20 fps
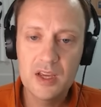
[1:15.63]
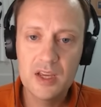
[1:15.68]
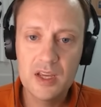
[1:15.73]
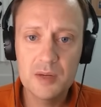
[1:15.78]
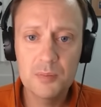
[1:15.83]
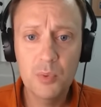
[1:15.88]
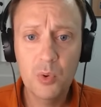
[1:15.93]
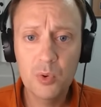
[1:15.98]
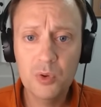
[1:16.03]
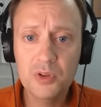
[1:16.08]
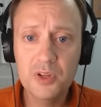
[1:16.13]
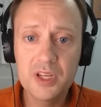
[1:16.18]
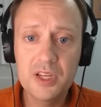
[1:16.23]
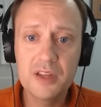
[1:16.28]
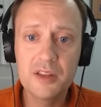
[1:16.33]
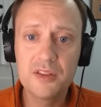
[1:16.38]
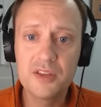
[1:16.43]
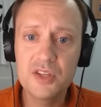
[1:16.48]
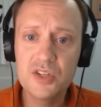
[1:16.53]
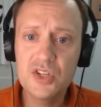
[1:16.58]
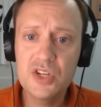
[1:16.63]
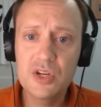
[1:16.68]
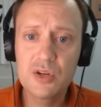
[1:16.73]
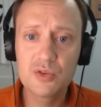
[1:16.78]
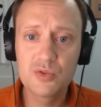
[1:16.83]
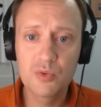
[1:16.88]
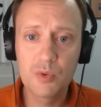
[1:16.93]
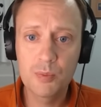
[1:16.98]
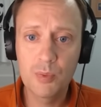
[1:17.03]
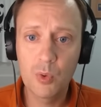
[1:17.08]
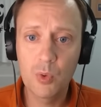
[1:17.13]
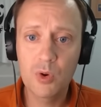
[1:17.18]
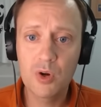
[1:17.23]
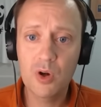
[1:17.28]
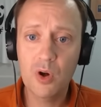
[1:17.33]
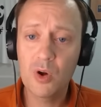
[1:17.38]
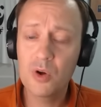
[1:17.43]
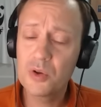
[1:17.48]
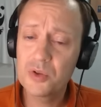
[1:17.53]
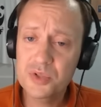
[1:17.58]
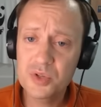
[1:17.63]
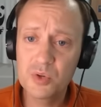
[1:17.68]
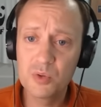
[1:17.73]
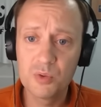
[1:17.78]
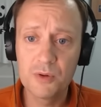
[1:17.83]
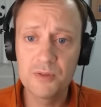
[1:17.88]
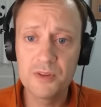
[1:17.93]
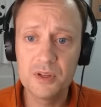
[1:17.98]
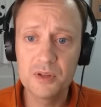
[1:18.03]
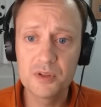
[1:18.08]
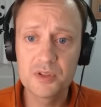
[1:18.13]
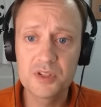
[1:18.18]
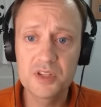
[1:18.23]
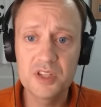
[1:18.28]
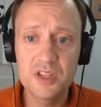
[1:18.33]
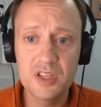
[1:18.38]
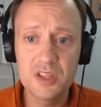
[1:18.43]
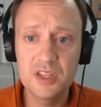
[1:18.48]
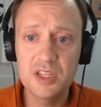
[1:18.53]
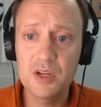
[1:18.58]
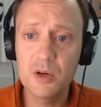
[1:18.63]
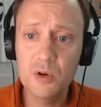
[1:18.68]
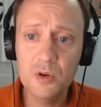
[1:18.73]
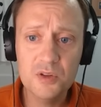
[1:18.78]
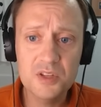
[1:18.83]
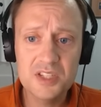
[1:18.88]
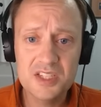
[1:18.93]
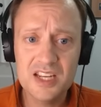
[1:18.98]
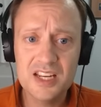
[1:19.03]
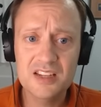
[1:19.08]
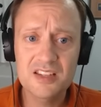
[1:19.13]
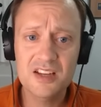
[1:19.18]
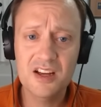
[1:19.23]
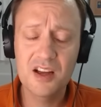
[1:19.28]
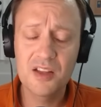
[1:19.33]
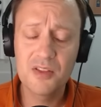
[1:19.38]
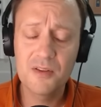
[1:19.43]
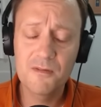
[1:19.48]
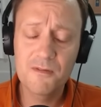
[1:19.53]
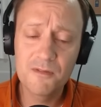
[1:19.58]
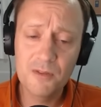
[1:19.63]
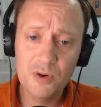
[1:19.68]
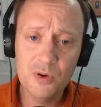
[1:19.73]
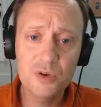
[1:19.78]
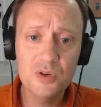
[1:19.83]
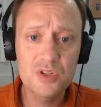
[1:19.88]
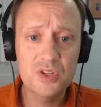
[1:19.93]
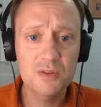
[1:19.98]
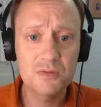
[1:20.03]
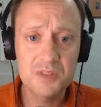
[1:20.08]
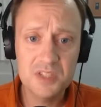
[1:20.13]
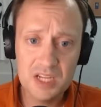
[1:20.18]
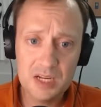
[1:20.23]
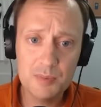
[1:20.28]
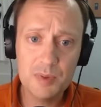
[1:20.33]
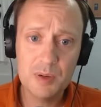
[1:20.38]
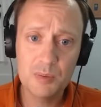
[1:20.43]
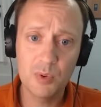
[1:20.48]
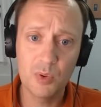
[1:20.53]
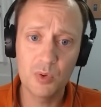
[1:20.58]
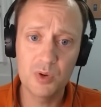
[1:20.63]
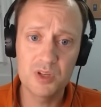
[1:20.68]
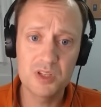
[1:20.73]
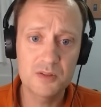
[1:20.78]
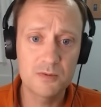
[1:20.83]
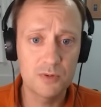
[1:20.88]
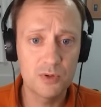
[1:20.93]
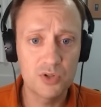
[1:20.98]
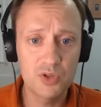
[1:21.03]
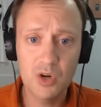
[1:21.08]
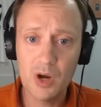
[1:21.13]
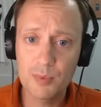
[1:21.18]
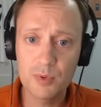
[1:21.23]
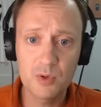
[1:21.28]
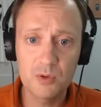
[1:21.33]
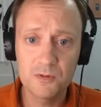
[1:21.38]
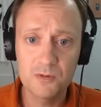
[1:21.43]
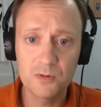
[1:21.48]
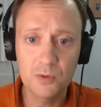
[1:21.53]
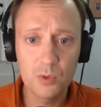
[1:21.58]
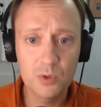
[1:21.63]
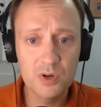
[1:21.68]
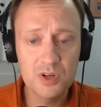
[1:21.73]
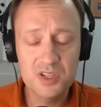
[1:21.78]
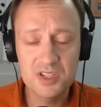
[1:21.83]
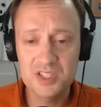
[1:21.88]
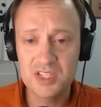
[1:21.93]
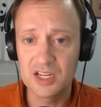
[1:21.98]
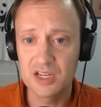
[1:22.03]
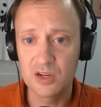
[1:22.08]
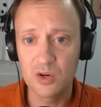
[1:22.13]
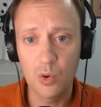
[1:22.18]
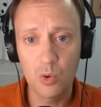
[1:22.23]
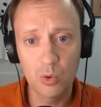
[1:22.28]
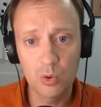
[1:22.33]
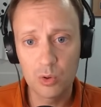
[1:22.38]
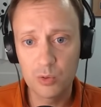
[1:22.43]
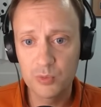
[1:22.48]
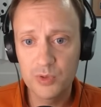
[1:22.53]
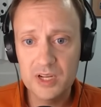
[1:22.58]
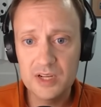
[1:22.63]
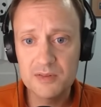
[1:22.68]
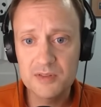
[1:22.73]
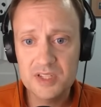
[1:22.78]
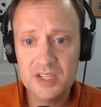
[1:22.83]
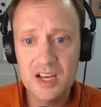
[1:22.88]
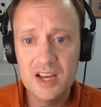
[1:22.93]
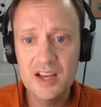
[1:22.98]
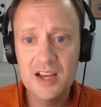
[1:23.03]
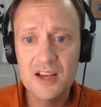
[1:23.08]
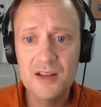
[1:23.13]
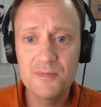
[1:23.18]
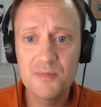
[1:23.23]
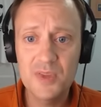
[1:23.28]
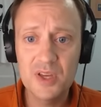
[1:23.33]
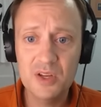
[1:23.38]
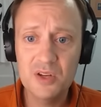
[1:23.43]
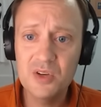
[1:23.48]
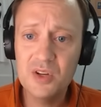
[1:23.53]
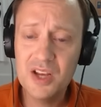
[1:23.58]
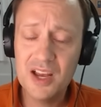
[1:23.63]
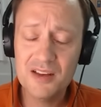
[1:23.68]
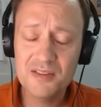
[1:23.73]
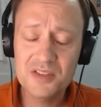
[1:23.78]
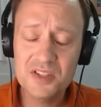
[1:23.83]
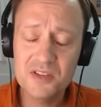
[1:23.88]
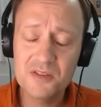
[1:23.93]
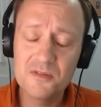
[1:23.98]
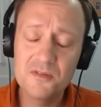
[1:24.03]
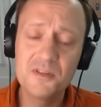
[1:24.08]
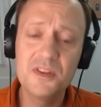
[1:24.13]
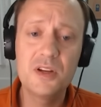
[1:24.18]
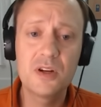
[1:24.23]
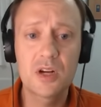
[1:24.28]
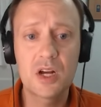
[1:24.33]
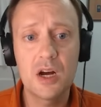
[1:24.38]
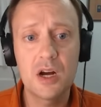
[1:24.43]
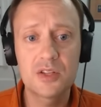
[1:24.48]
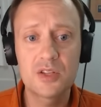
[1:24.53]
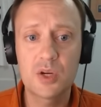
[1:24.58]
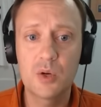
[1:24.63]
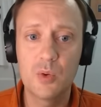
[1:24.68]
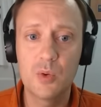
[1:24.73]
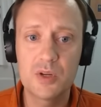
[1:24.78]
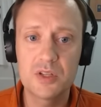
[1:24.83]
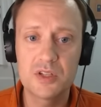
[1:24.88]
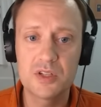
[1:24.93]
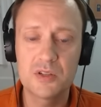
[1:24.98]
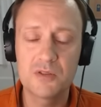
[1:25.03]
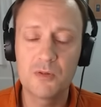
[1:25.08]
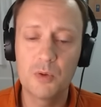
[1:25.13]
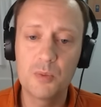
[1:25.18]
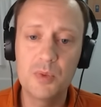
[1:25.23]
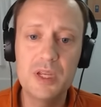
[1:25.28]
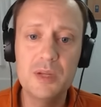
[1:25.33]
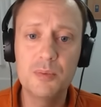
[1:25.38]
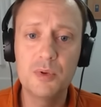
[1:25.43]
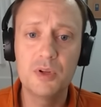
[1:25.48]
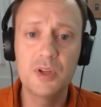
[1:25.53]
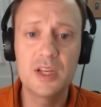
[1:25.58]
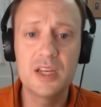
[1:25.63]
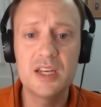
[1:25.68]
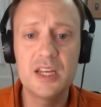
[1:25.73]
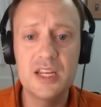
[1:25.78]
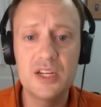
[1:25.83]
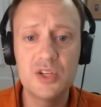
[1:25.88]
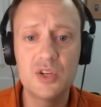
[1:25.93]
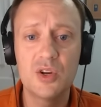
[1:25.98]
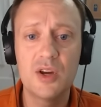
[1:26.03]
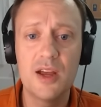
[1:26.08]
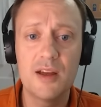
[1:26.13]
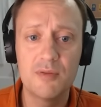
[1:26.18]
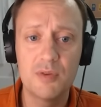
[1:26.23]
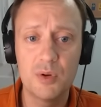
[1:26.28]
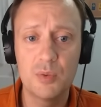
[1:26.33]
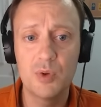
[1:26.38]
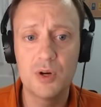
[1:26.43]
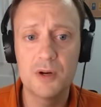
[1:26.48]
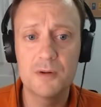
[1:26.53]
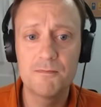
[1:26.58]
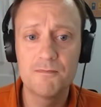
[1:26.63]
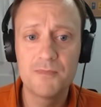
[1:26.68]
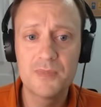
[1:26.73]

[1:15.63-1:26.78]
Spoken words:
Importantly, this year's report also reveals that the Earth stands on the verge of tipping points for tropical forests and coral reefs that could have severe consequences for people and nature everywhere.